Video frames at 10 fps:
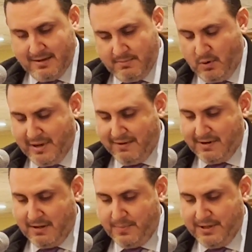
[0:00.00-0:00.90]
but we have a
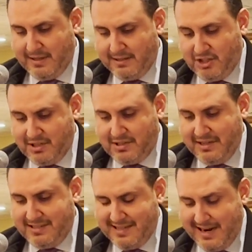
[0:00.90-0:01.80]
company that just
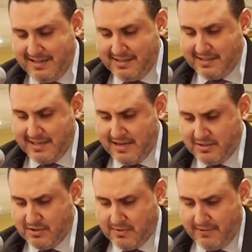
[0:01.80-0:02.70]
leased
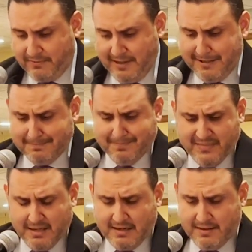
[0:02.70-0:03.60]
96,000 square feet.
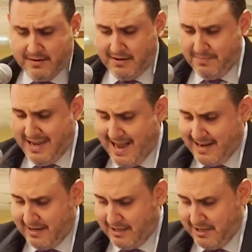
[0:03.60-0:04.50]
Uh, they're going to be
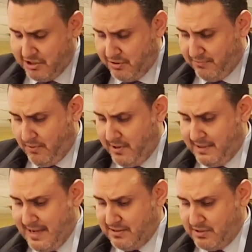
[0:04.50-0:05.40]
adding an additional
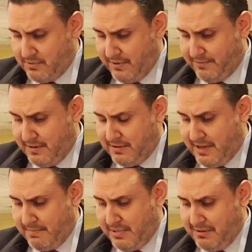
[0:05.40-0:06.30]
40,000 square feet to
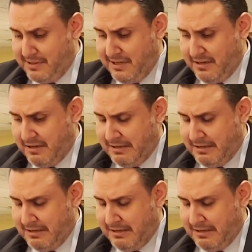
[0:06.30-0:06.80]
that building.